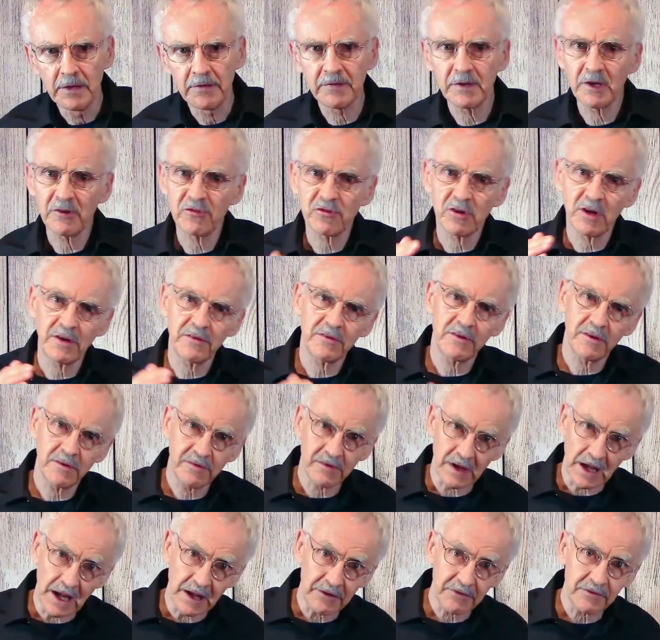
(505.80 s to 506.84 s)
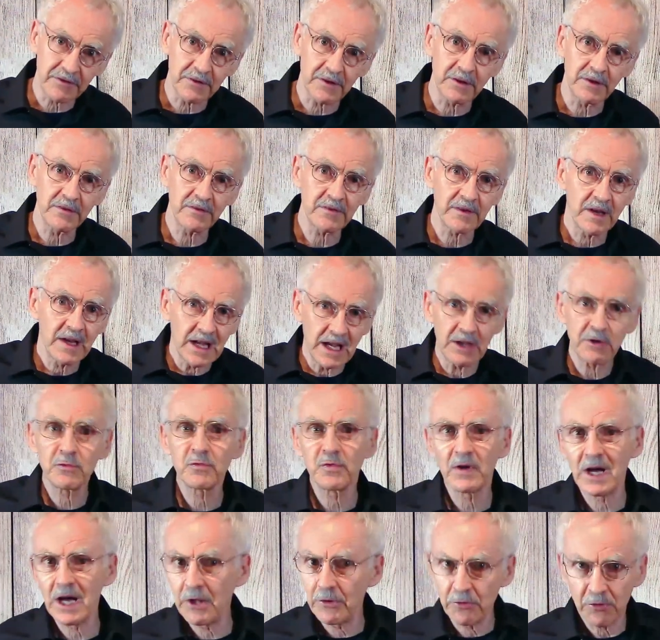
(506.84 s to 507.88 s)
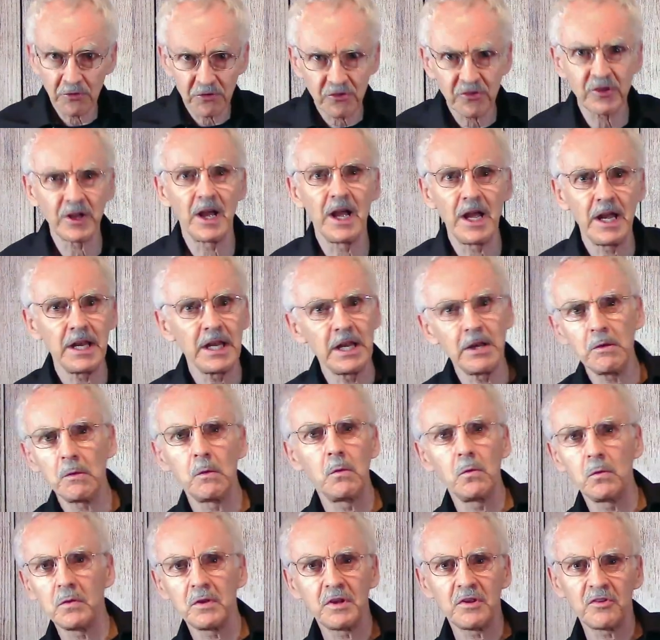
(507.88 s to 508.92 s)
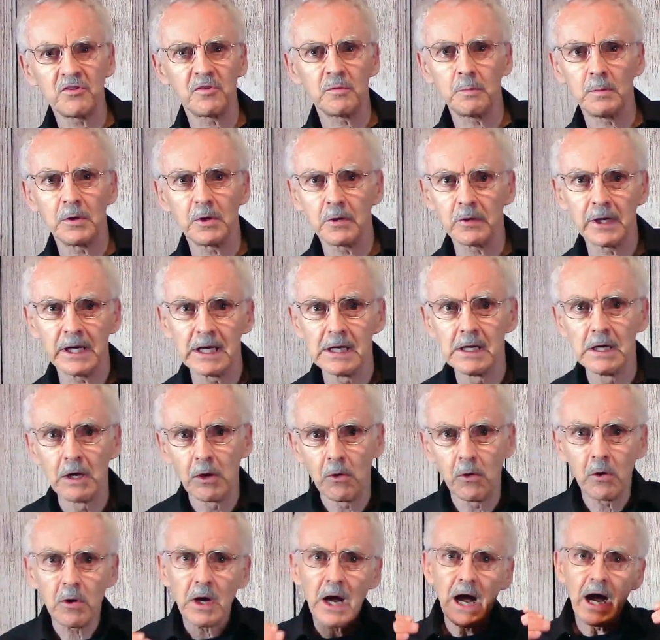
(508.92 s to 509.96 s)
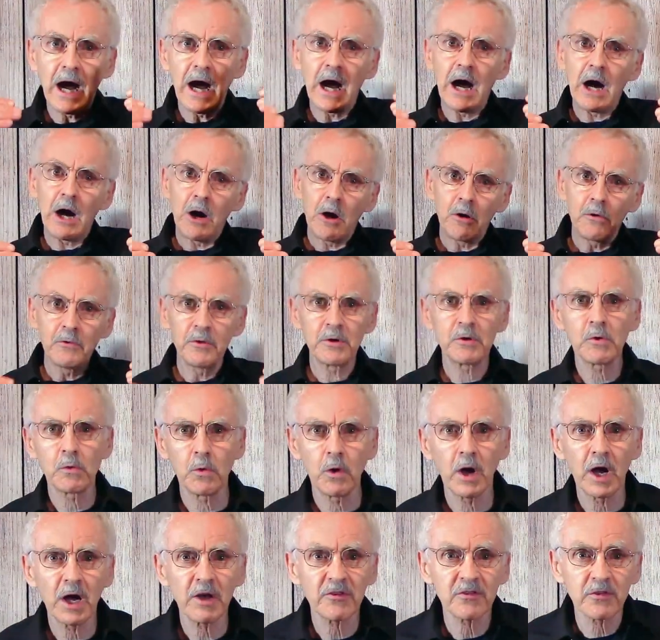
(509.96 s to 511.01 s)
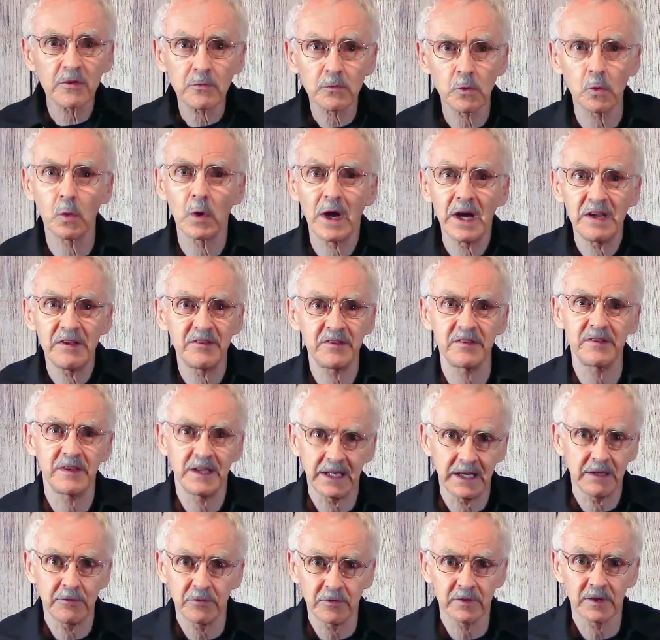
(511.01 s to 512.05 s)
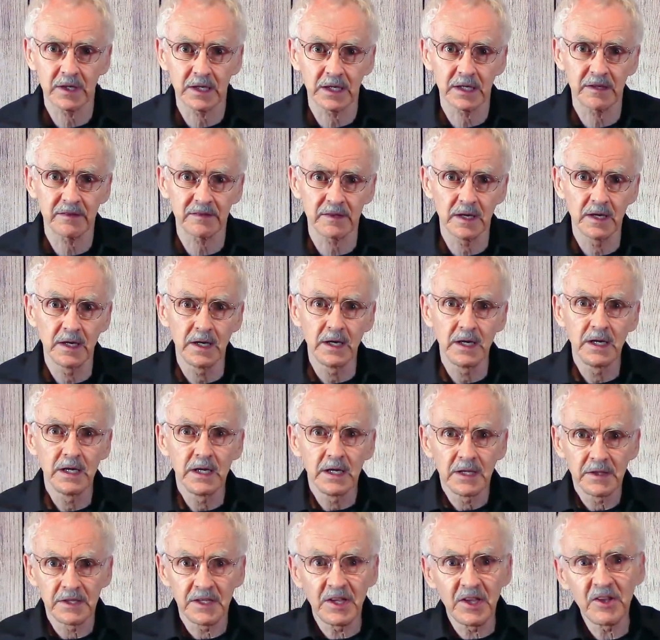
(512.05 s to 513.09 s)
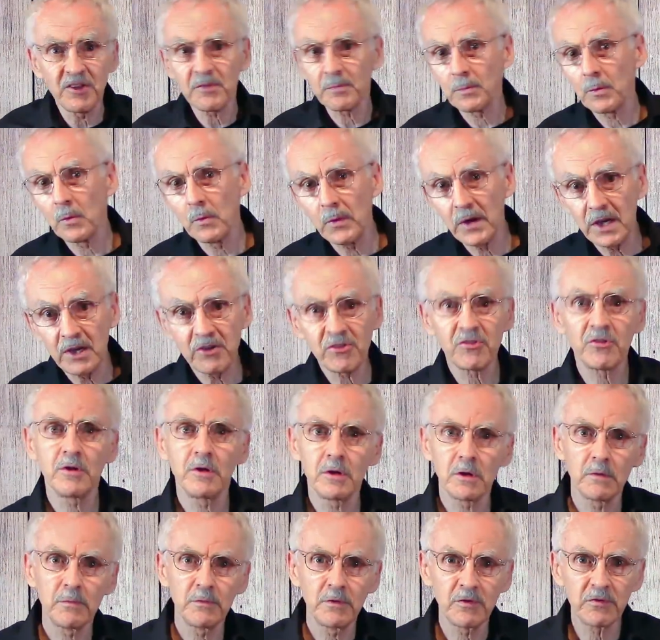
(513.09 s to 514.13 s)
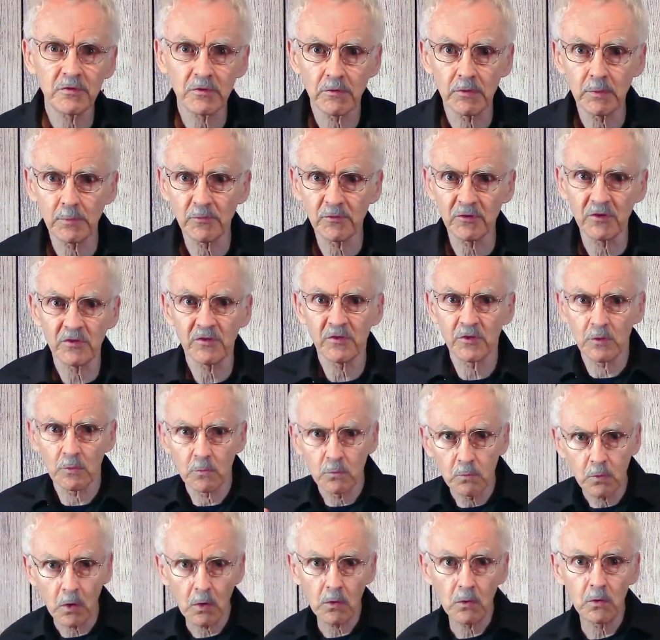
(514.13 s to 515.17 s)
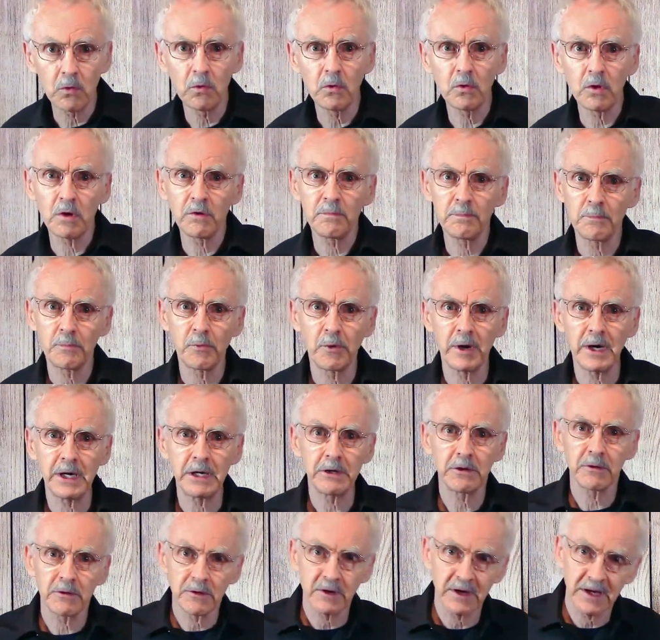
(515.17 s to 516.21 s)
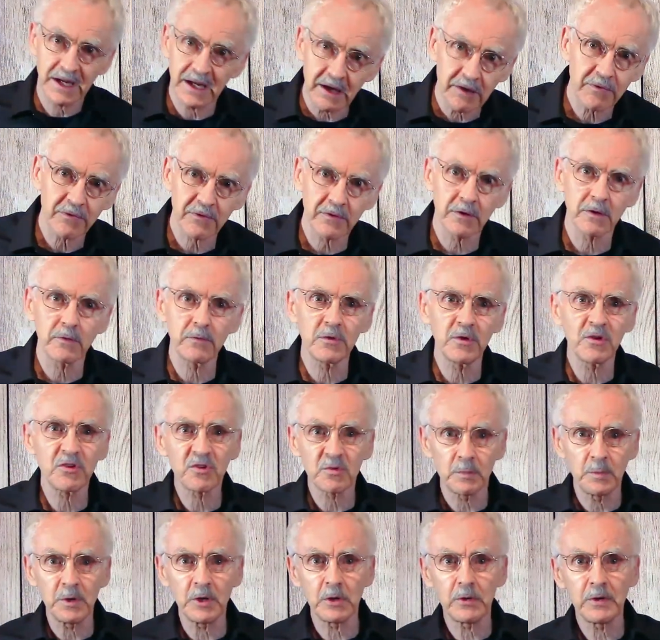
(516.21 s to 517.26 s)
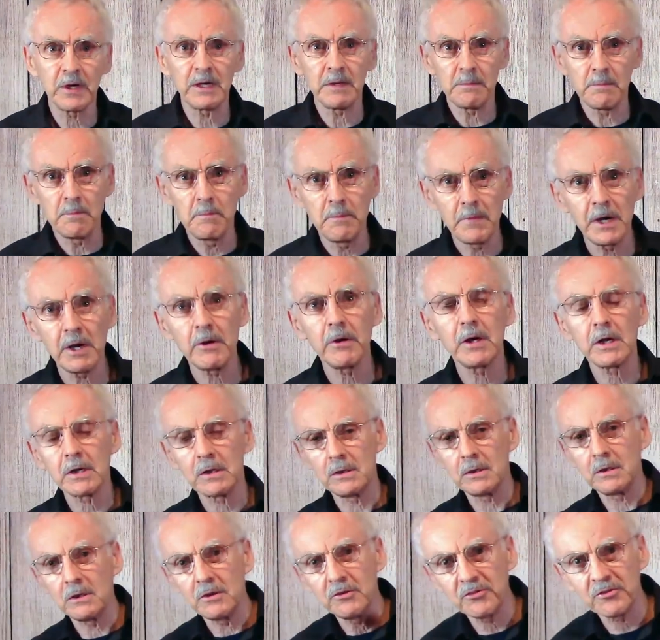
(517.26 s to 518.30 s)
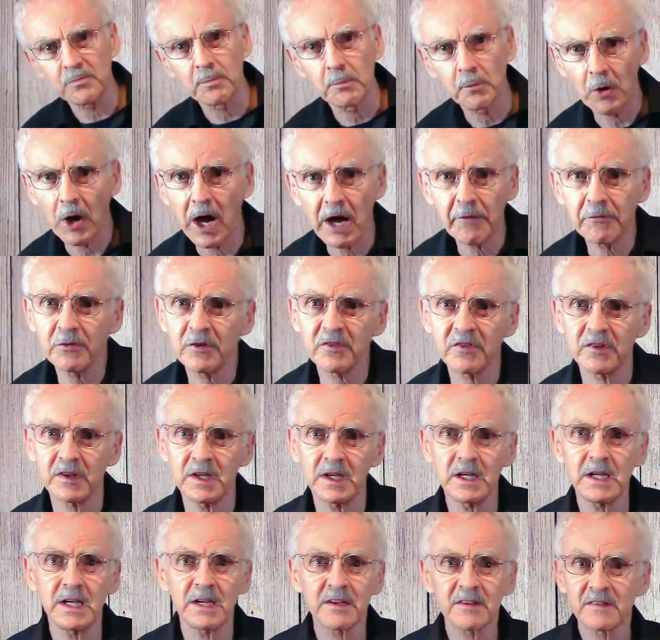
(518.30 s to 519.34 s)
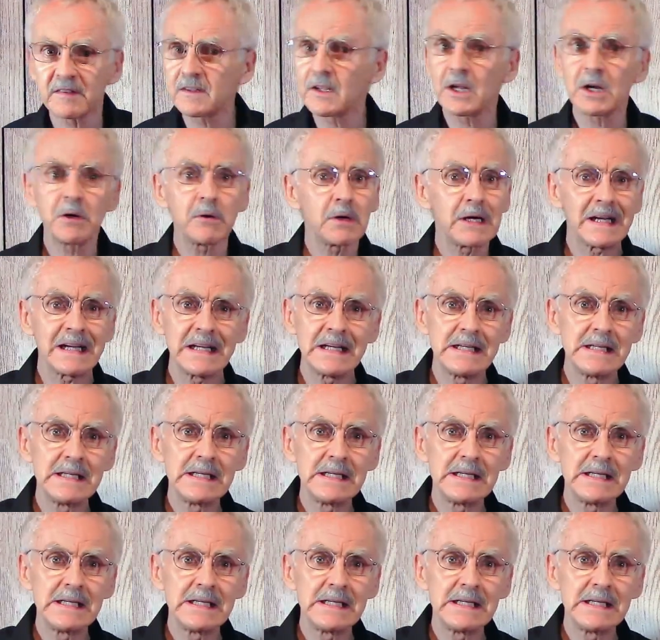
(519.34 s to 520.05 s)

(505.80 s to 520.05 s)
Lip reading: such as His essence as Father, Son, and Holy Spirit, or how the cross of Christ saves us, the inspiration of the Scriptures, the role of prayer, gifts of the Spirit, miracles, prophecy, etc.